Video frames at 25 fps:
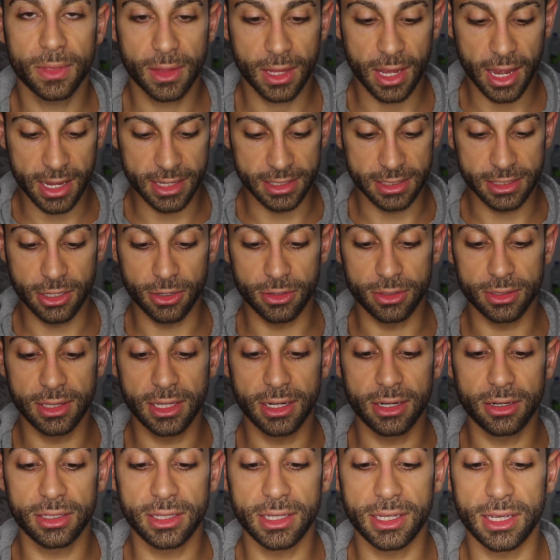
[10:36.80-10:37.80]
Guys, they're
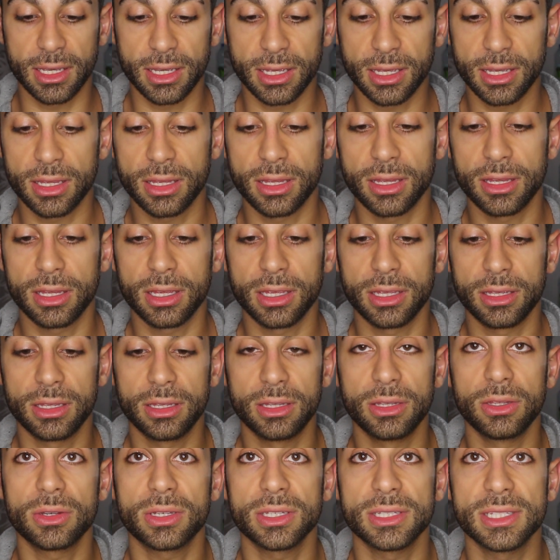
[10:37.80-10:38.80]
literally,
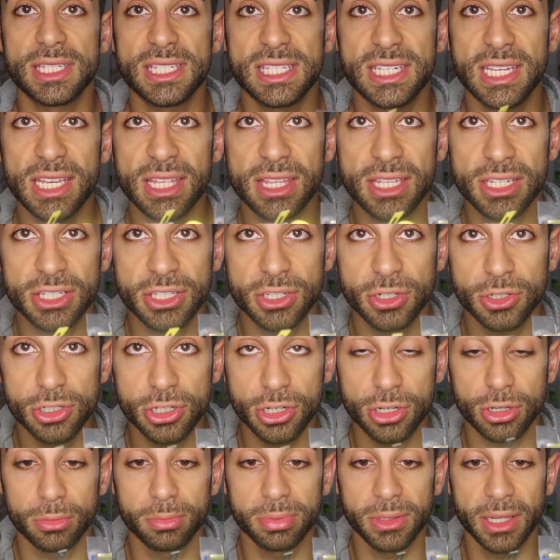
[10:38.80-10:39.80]
you can see the
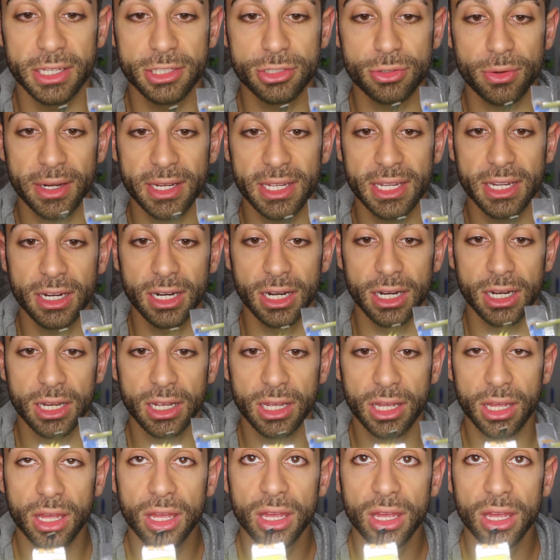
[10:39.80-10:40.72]
surgical blades right here.